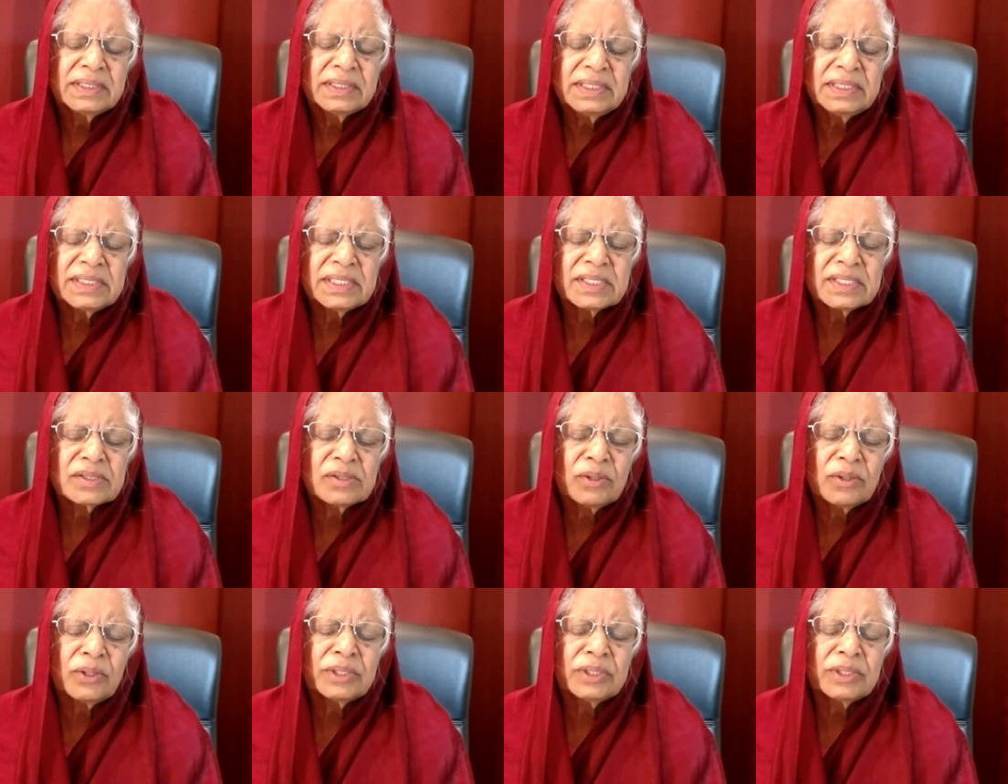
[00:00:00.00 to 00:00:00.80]
Teach
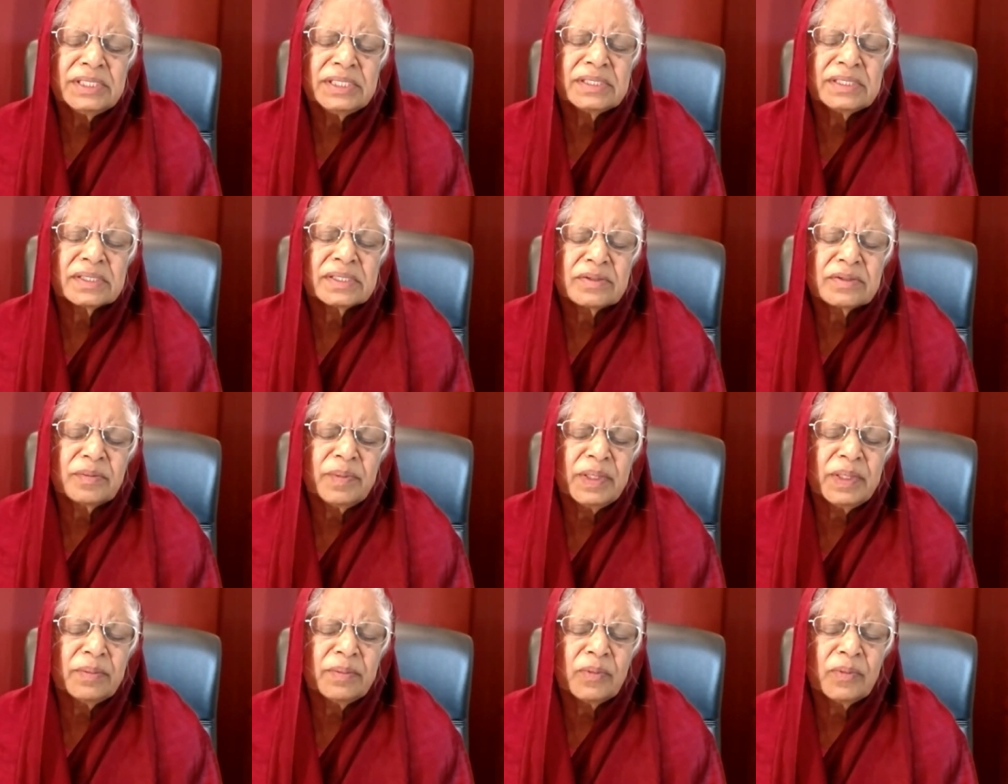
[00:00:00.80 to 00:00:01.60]
us, Lord Jesus,
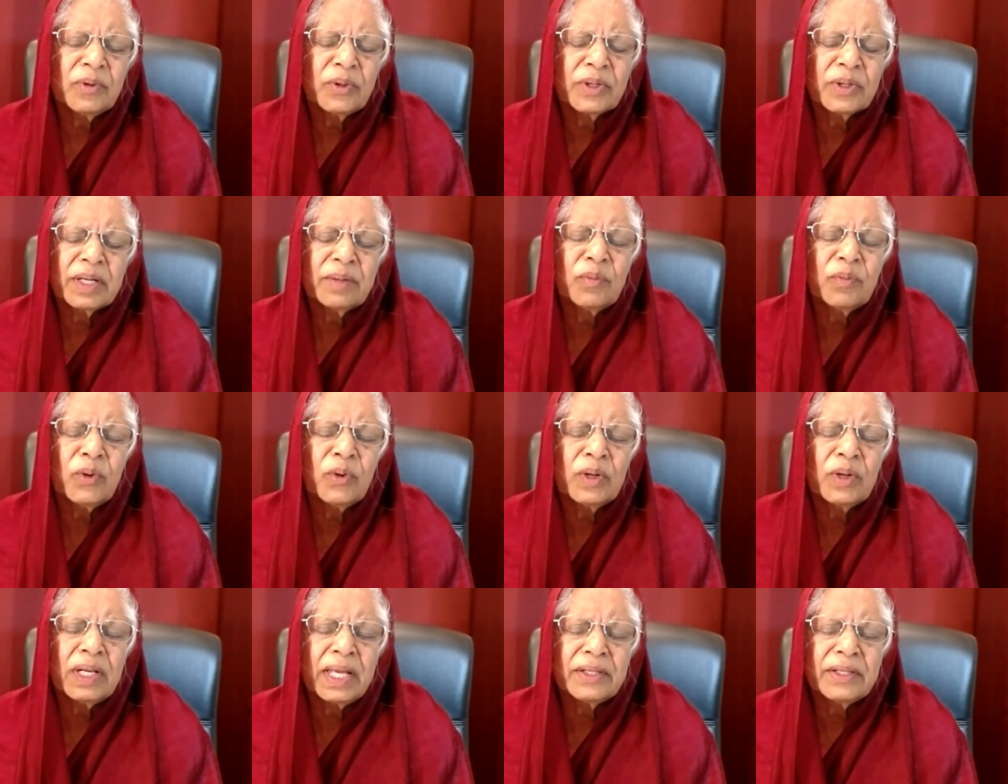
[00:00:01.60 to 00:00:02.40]
to be more and
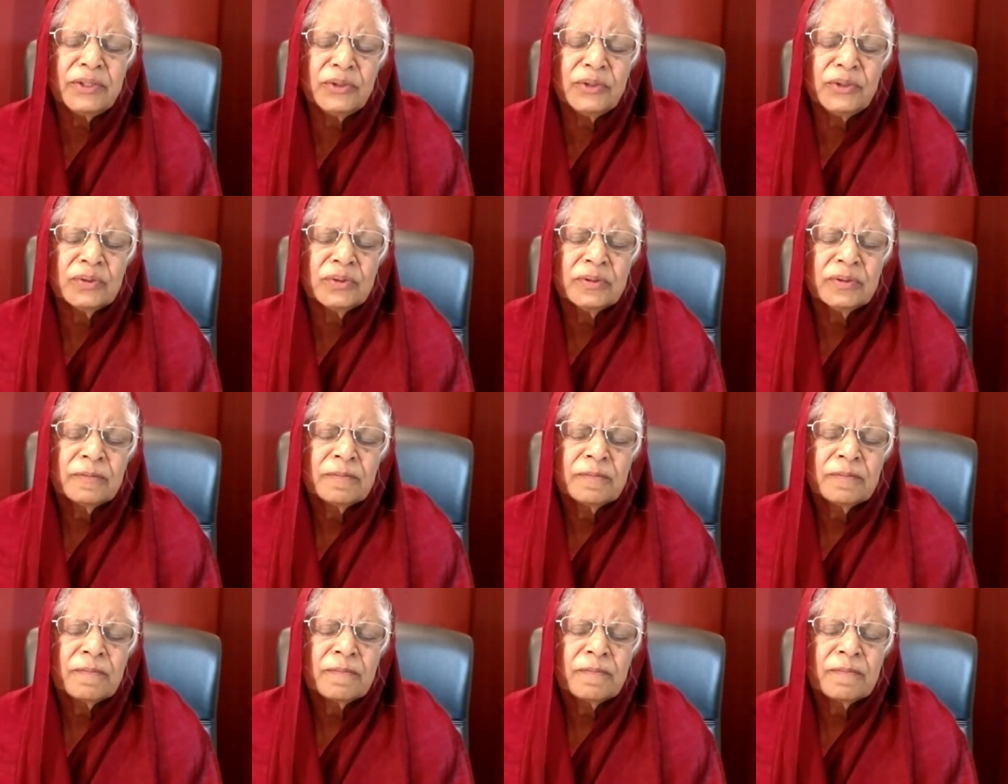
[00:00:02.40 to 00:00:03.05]
more like you.